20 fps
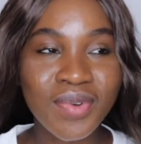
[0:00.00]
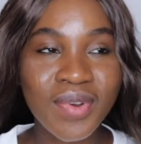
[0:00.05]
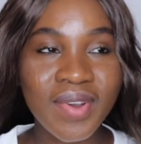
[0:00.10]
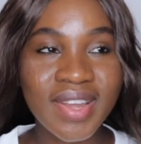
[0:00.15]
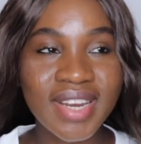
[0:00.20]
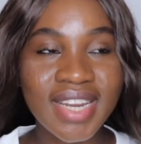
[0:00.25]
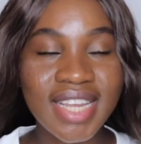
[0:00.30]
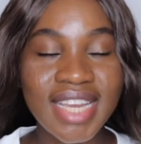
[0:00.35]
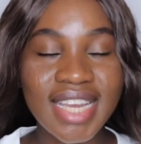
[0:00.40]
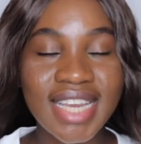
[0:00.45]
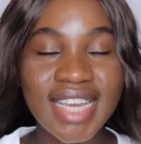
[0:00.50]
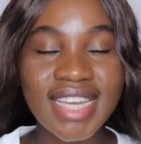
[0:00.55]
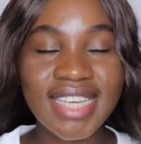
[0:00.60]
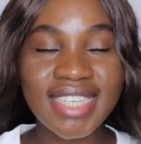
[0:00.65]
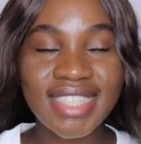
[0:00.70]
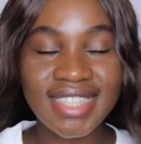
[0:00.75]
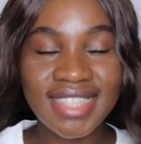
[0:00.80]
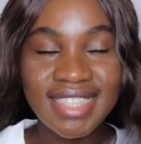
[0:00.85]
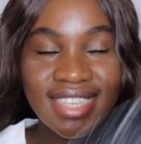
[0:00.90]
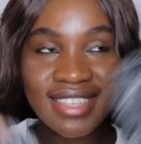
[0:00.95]
one
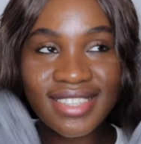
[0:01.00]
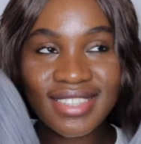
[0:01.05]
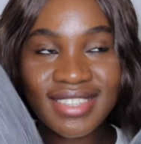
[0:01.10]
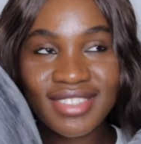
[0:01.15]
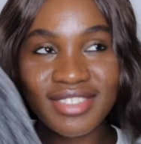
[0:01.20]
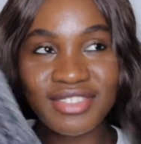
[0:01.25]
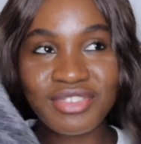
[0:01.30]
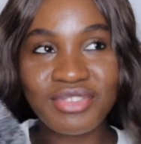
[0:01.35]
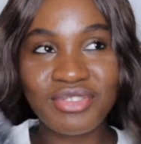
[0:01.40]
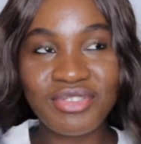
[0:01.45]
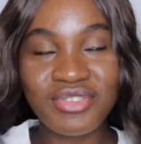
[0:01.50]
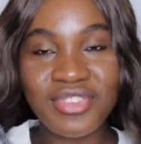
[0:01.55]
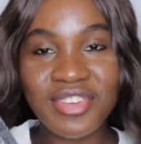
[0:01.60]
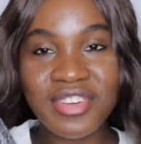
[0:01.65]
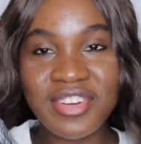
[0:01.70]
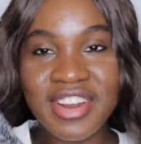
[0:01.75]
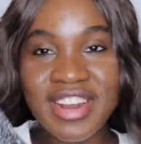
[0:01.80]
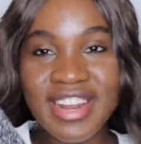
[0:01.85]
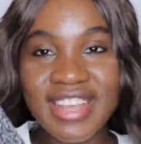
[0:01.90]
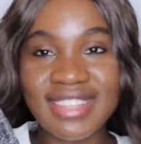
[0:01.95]
is this
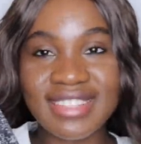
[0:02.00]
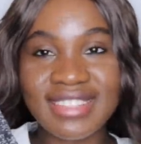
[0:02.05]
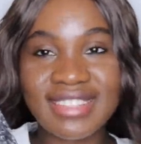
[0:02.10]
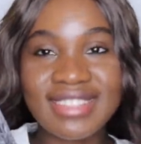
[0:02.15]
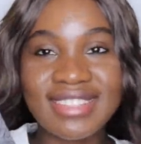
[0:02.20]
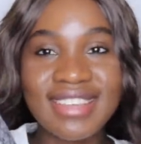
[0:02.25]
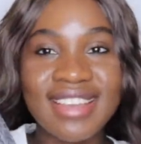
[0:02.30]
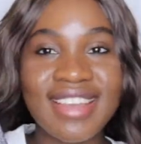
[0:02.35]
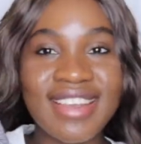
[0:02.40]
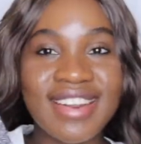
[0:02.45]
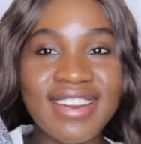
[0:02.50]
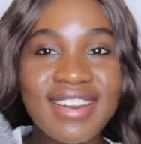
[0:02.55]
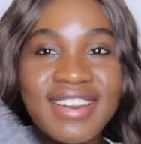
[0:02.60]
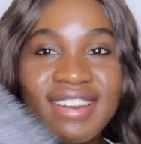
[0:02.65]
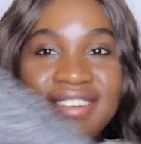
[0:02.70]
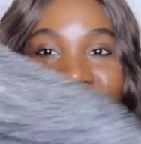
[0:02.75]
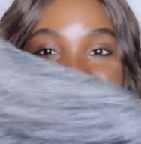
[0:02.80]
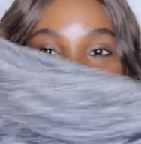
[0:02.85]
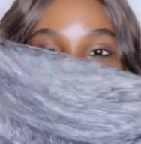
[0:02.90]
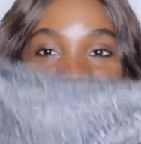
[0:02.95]
dress
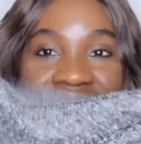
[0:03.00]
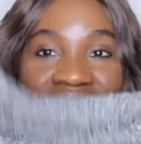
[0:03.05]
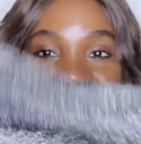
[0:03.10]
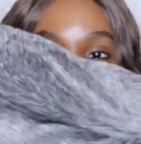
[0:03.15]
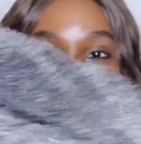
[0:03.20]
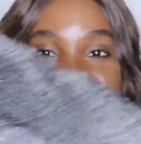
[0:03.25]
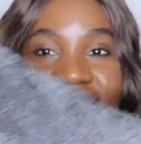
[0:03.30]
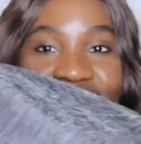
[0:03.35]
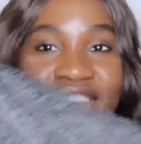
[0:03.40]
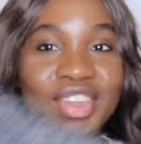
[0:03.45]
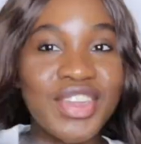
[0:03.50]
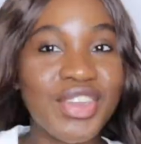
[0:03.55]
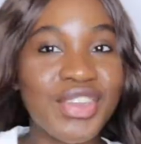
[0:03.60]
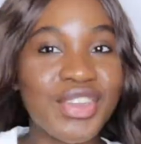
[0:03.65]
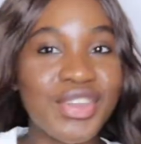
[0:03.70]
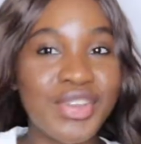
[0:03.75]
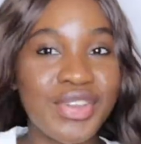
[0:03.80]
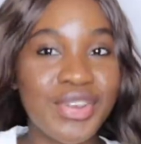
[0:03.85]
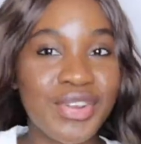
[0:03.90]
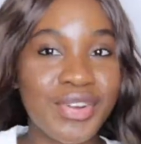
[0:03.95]
right
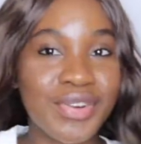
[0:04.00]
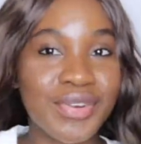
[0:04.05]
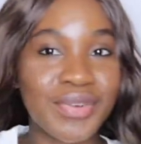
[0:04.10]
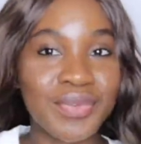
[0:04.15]
here.